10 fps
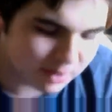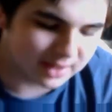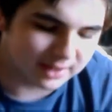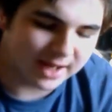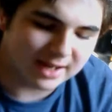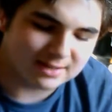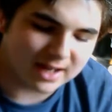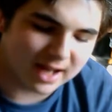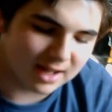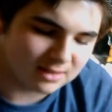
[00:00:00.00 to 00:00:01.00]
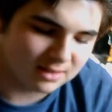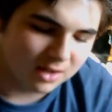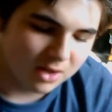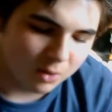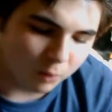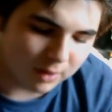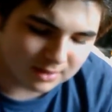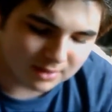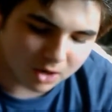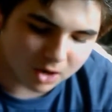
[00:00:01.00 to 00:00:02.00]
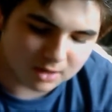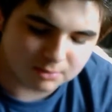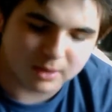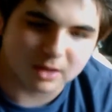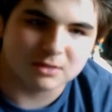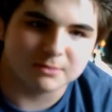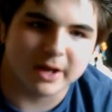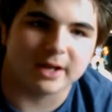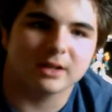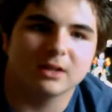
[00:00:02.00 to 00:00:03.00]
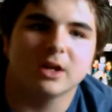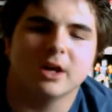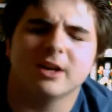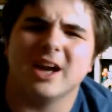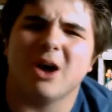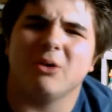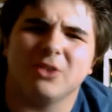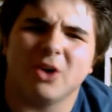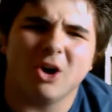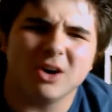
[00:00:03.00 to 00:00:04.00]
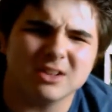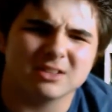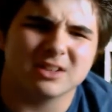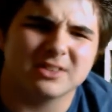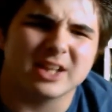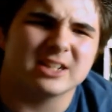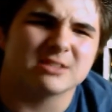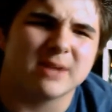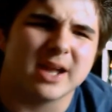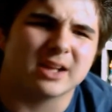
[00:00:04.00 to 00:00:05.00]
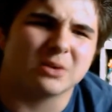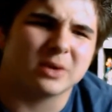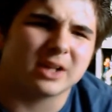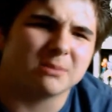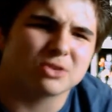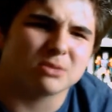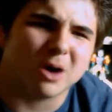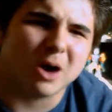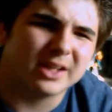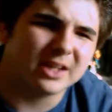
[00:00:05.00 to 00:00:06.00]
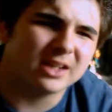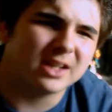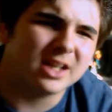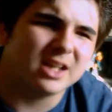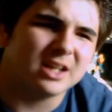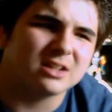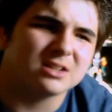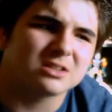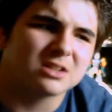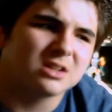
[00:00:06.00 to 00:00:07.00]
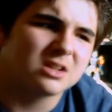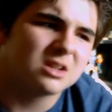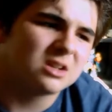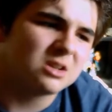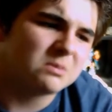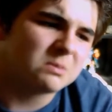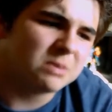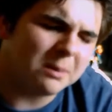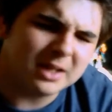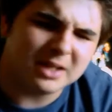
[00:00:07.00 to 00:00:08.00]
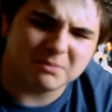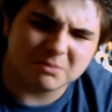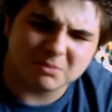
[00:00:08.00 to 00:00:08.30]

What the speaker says: Brandon Cates asked, what is the hardest mock to make? Now, the hardest thing to make when it comes to mocking is probably